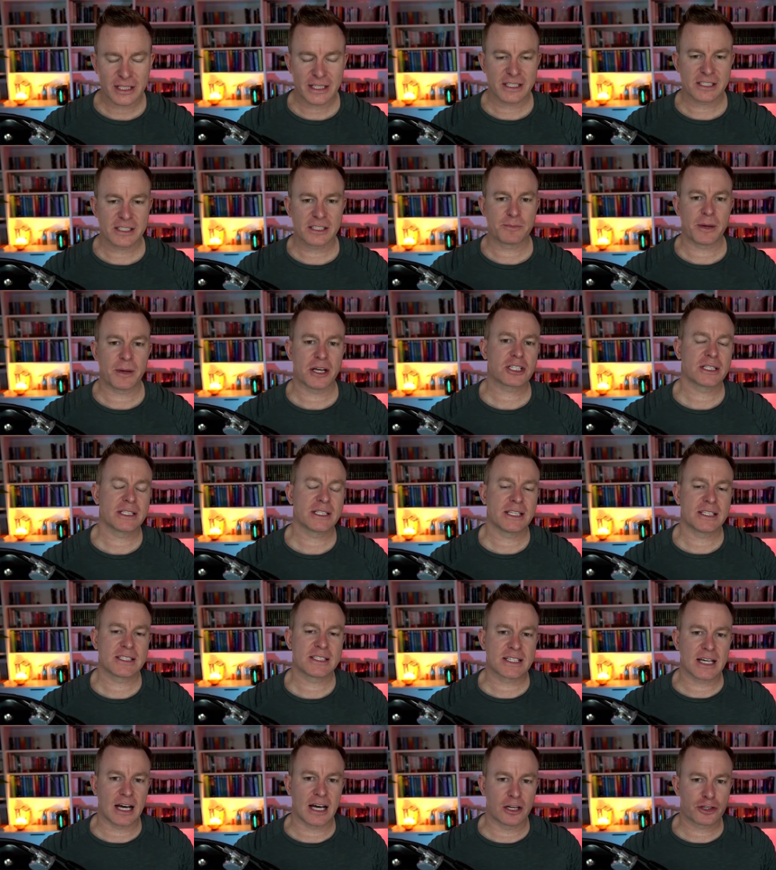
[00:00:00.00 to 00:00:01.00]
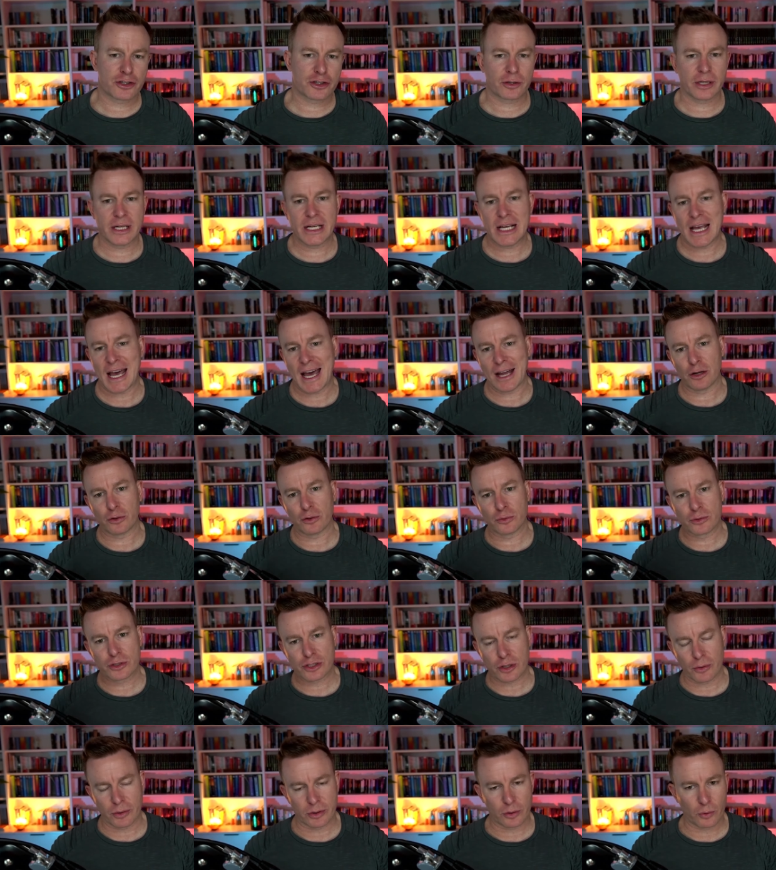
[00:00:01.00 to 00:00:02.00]
especially in this country and
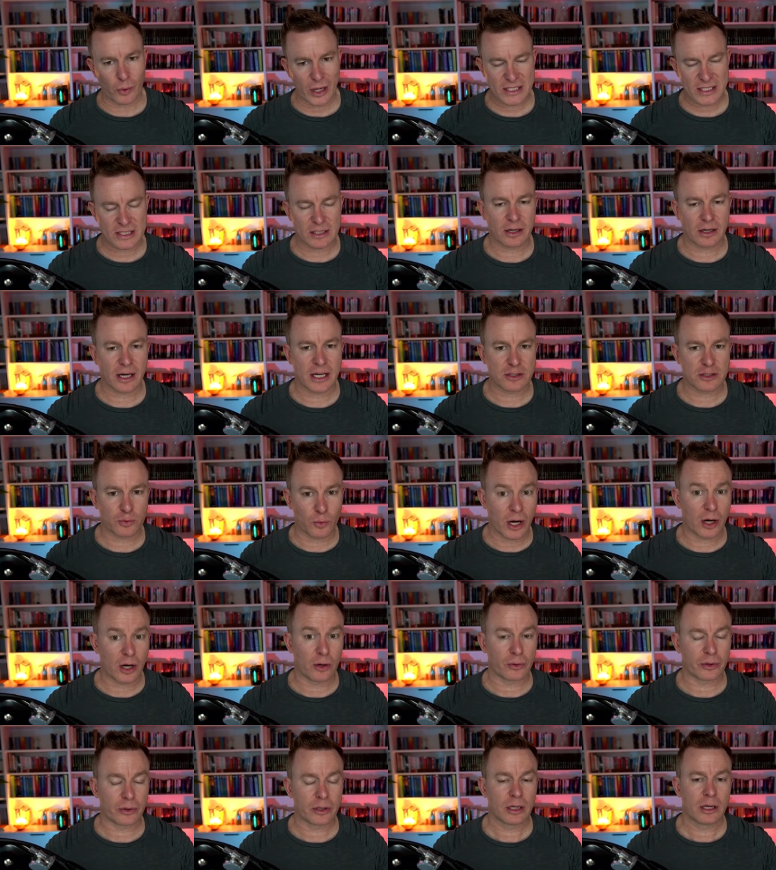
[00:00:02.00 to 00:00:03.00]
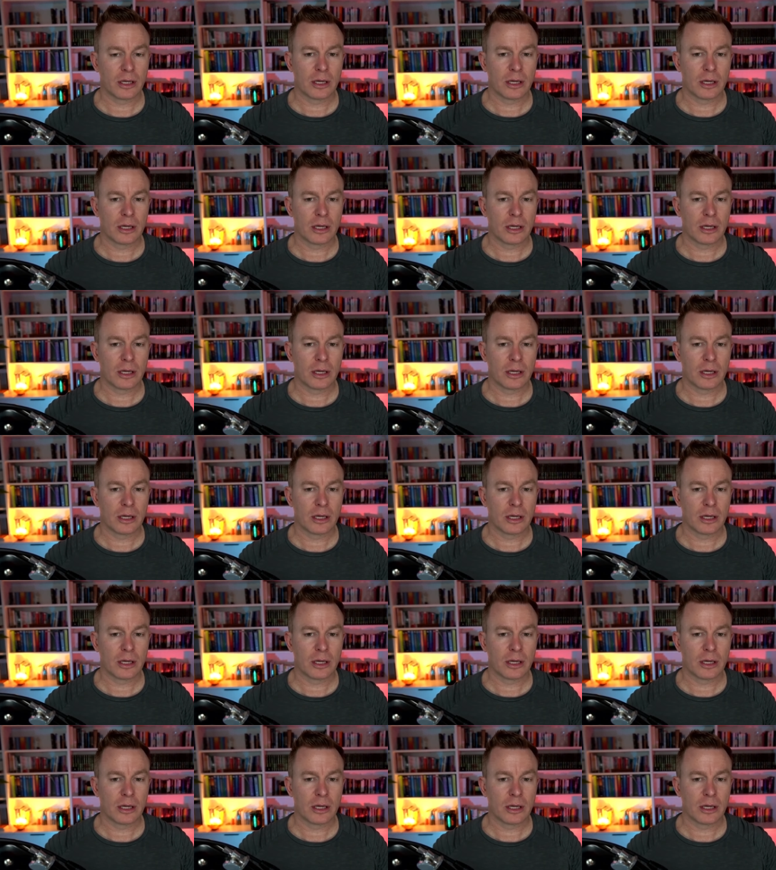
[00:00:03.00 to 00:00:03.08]
also in the westernized world,